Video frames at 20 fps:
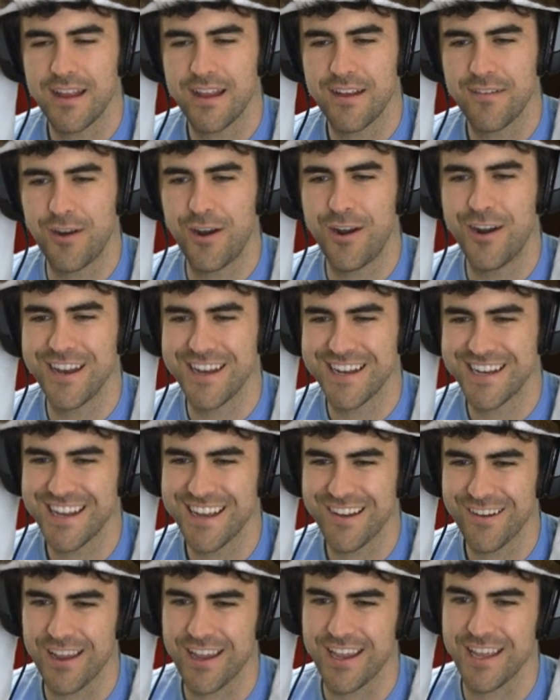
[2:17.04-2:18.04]
Verdict.
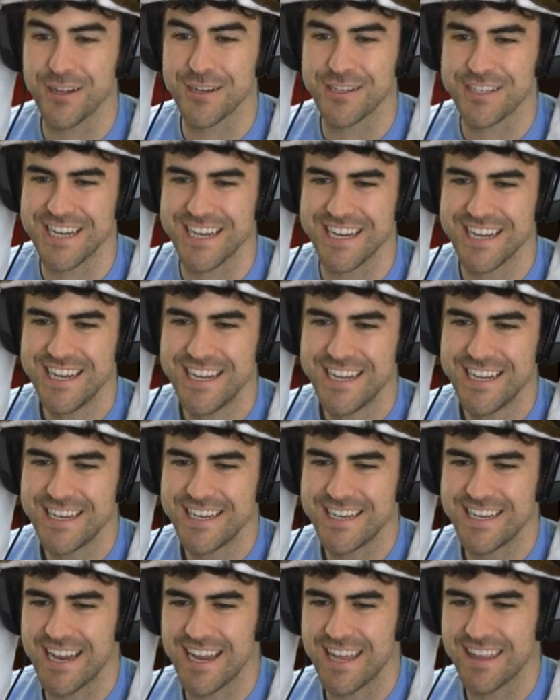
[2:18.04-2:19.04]
Okay, guilty.
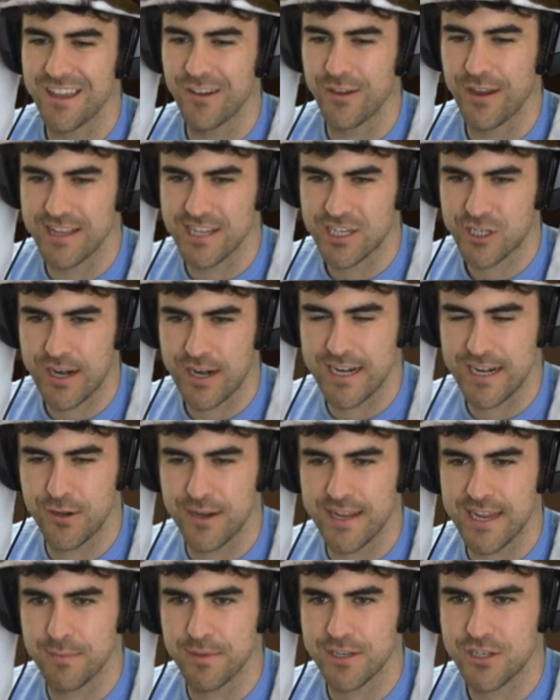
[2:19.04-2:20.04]
Dead. Okay, let's do it
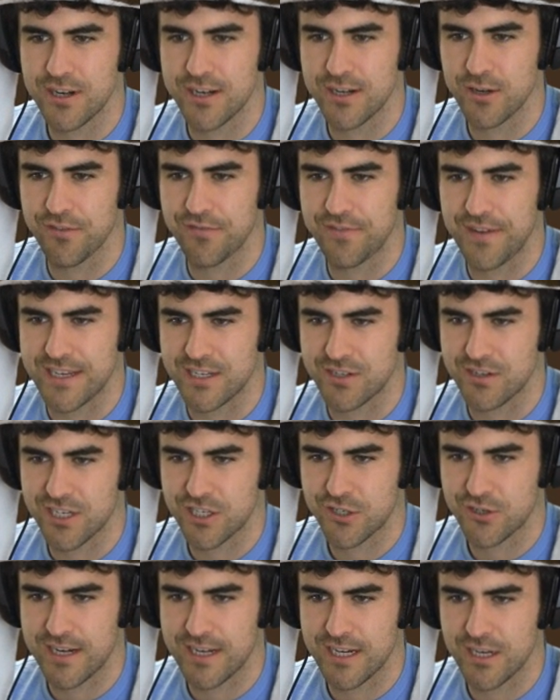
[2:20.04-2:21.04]
again, but let's try to do it faster. Let's
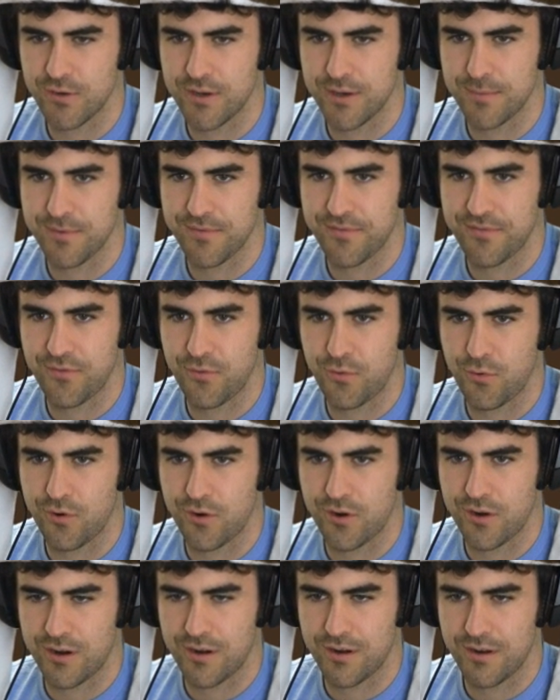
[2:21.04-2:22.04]
try to do it
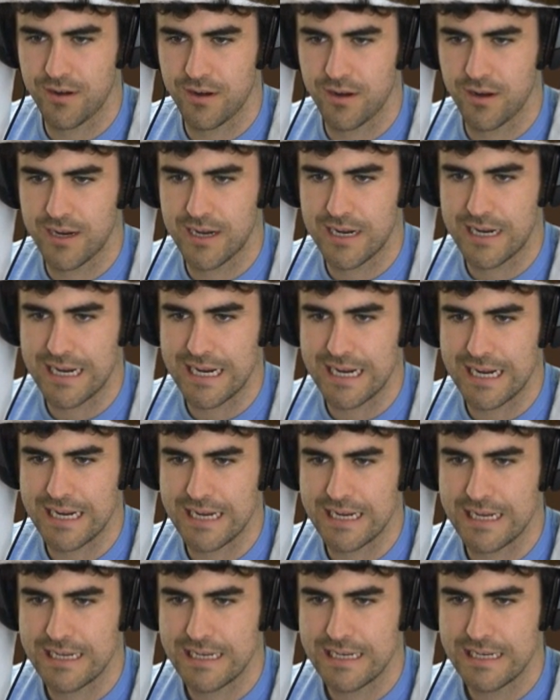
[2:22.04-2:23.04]
before uh,
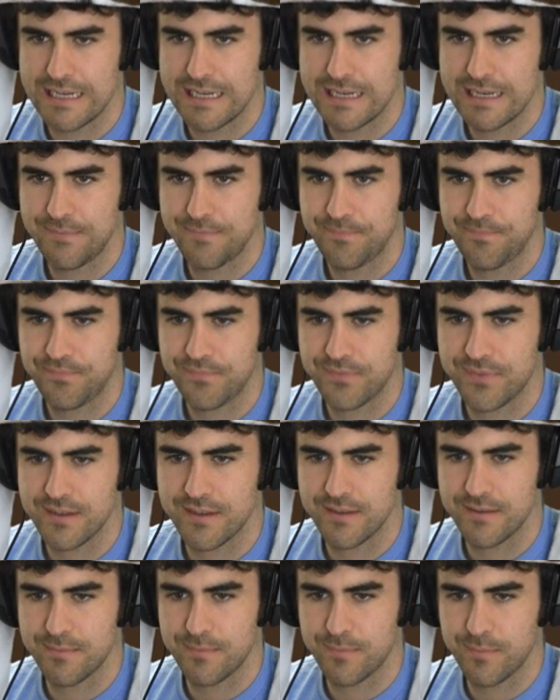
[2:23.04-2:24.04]

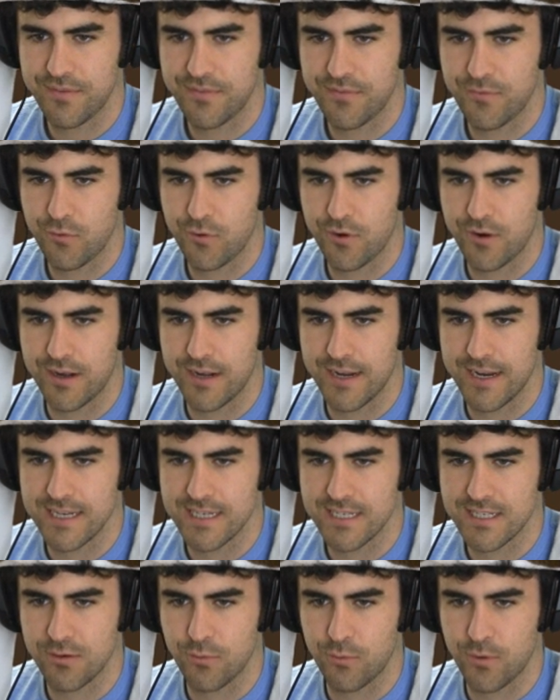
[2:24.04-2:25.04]
before it
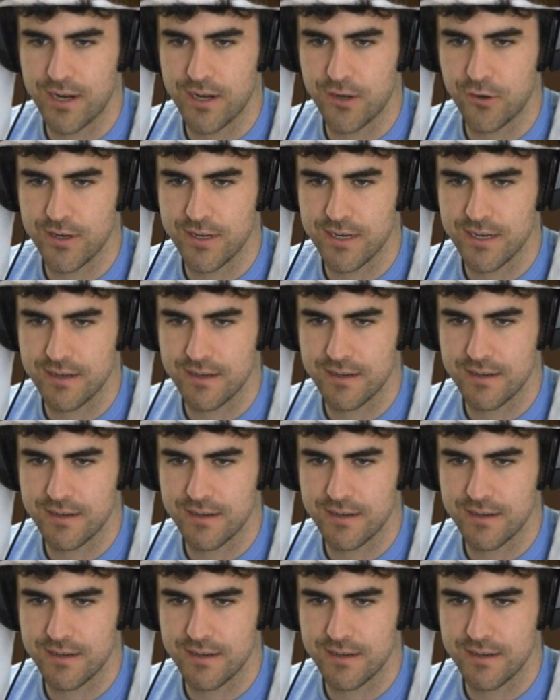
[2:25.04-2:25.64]
gets to one hundred.